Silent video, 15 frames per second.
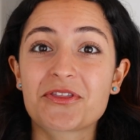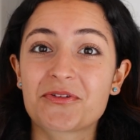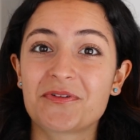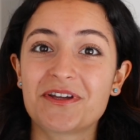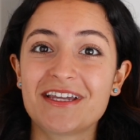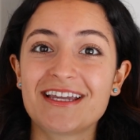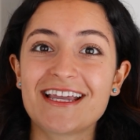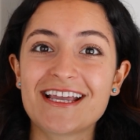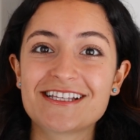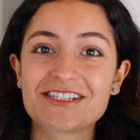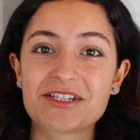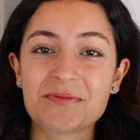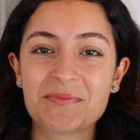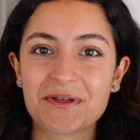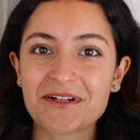three is
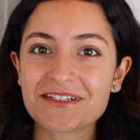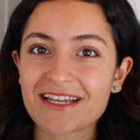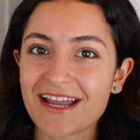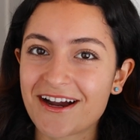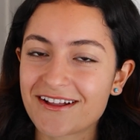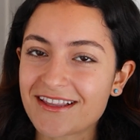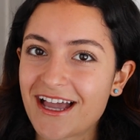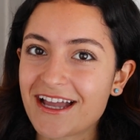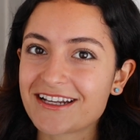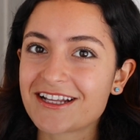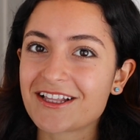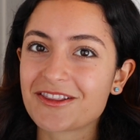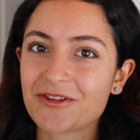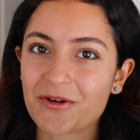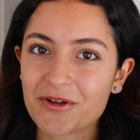to build
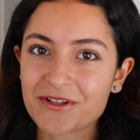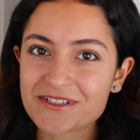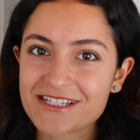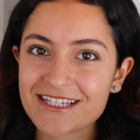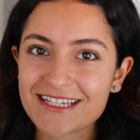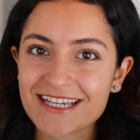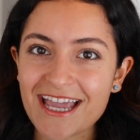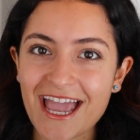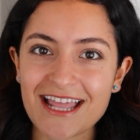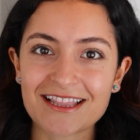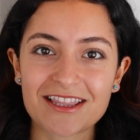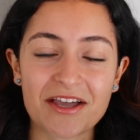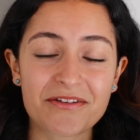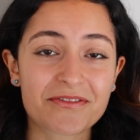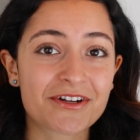airline loyalty
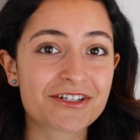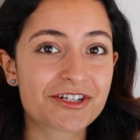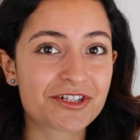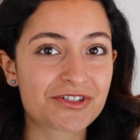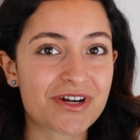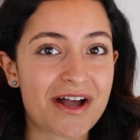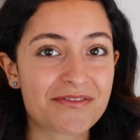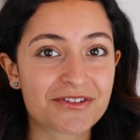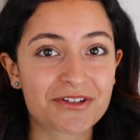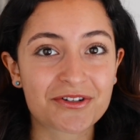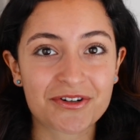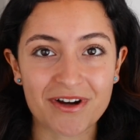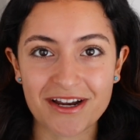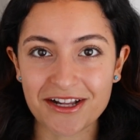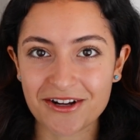and leverage travel
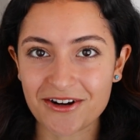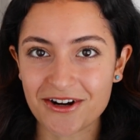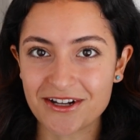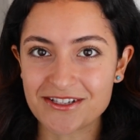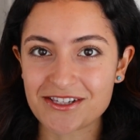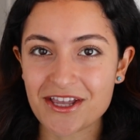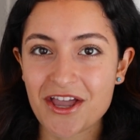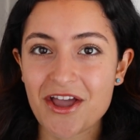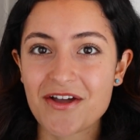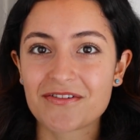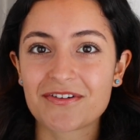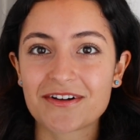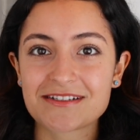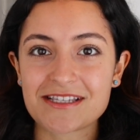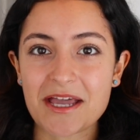credit cards.
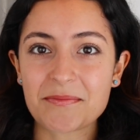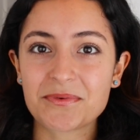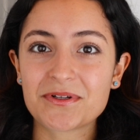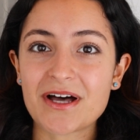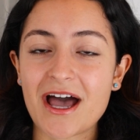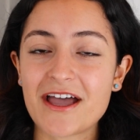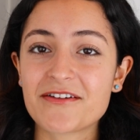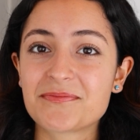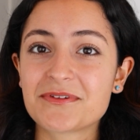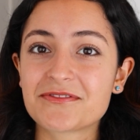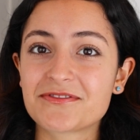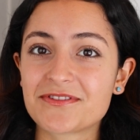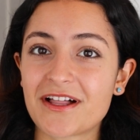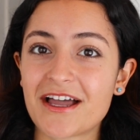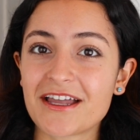For example, I've been
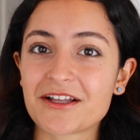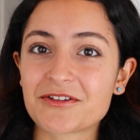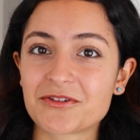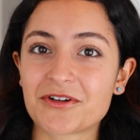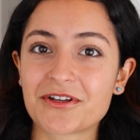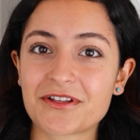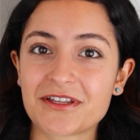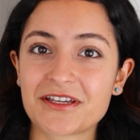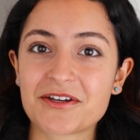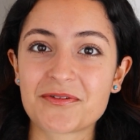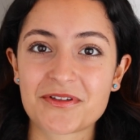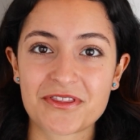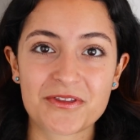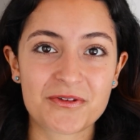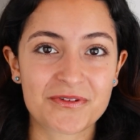flying loyally
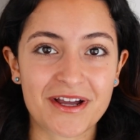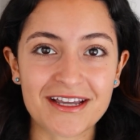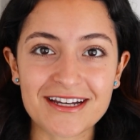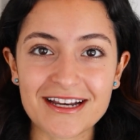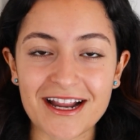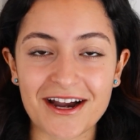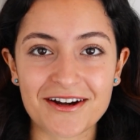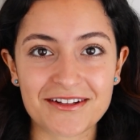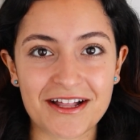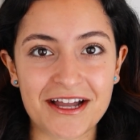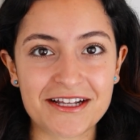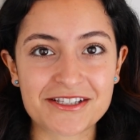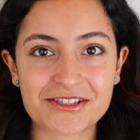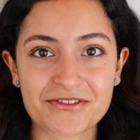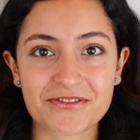with United
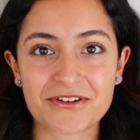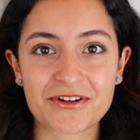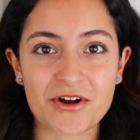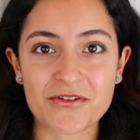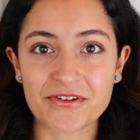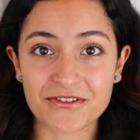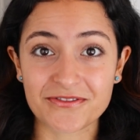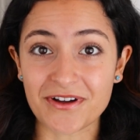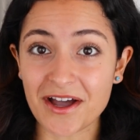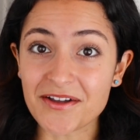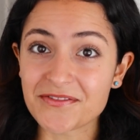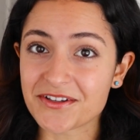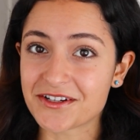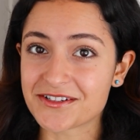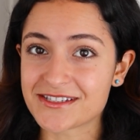Airlines for over
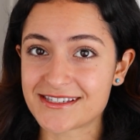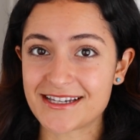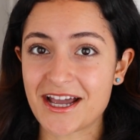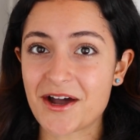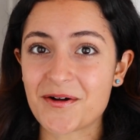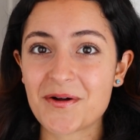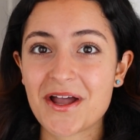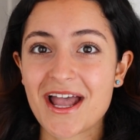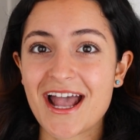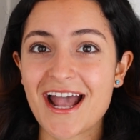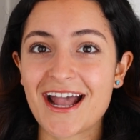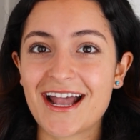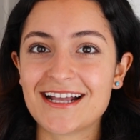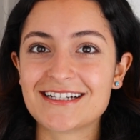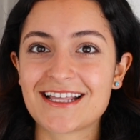5 years now,
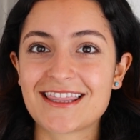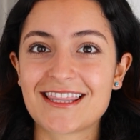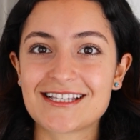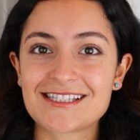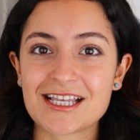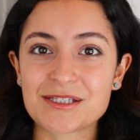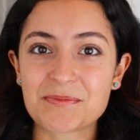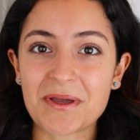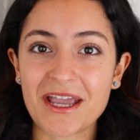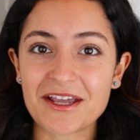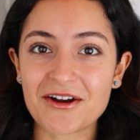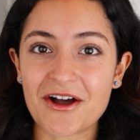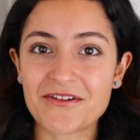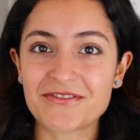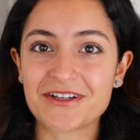and this has paid
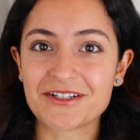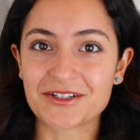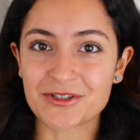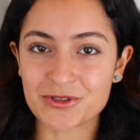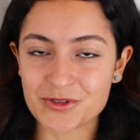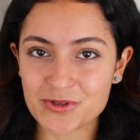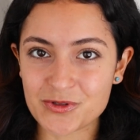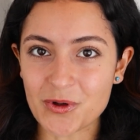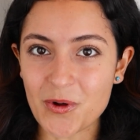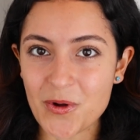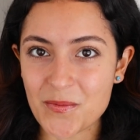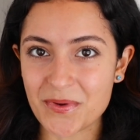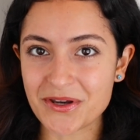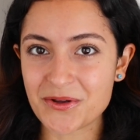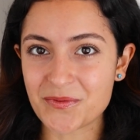off in so
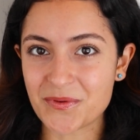many